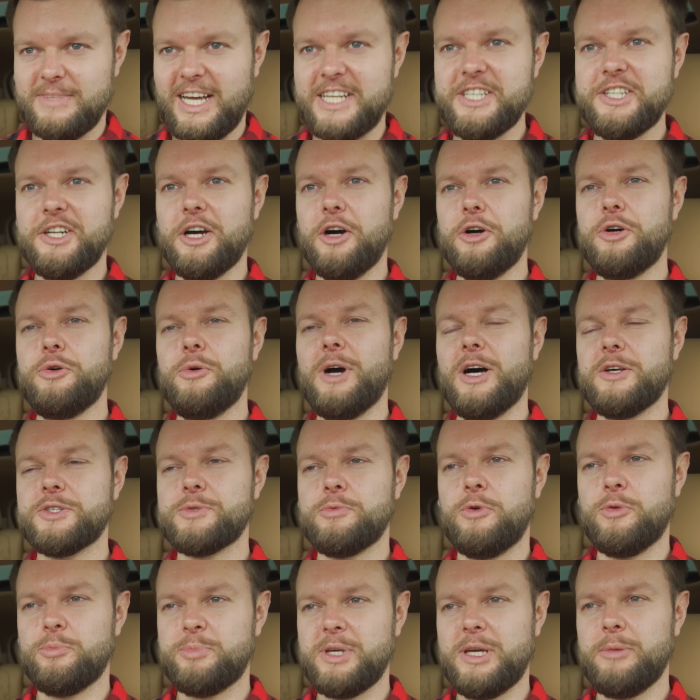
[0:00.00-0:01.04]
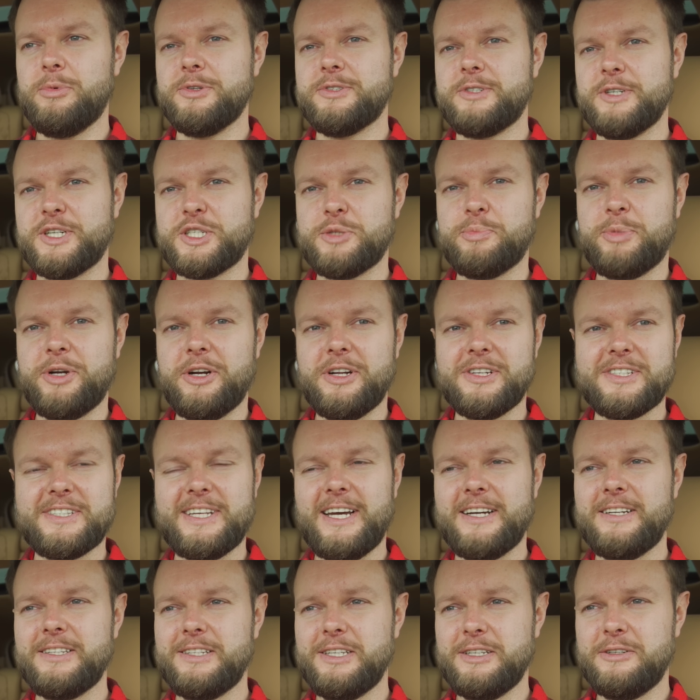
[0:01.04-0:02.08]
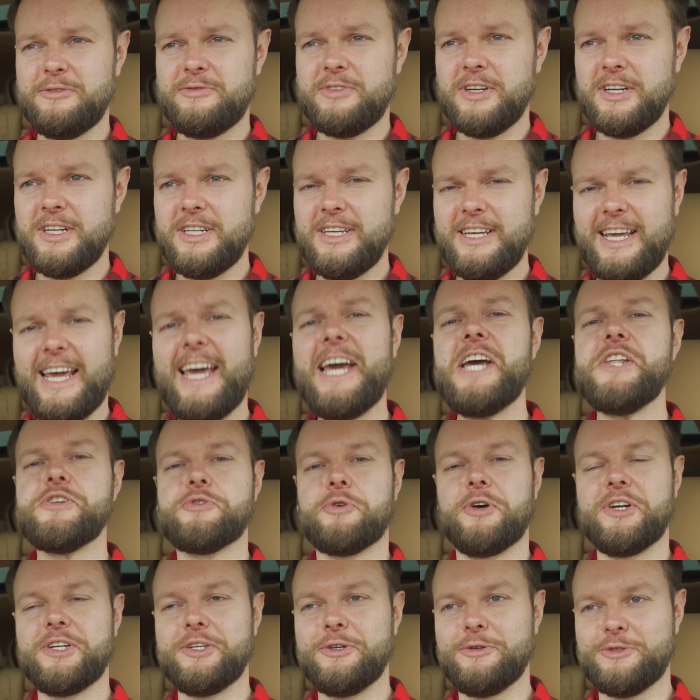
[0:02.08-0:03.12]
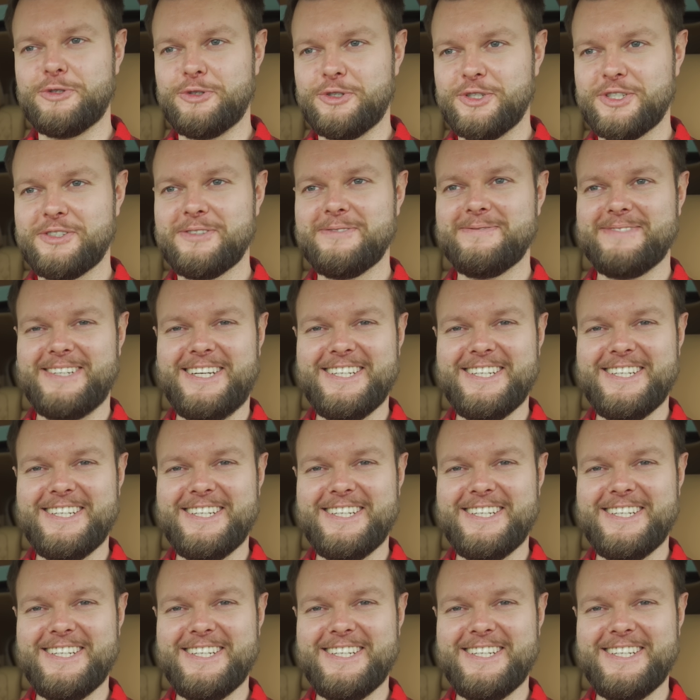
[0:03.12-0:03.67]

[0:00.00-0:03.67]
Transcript: And you know who else won't be able to experience that in the Infiniti? Android users.